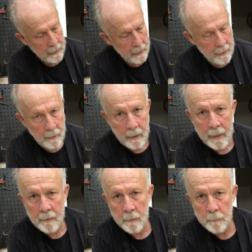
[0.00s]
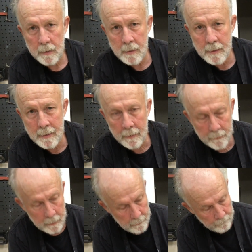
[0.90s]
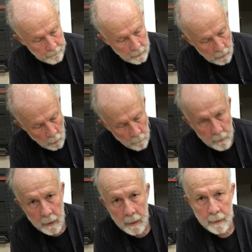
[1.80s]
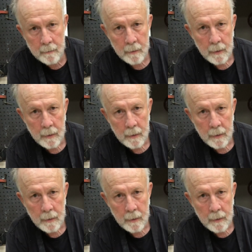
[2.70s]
and I allowed them to stiffen overnight.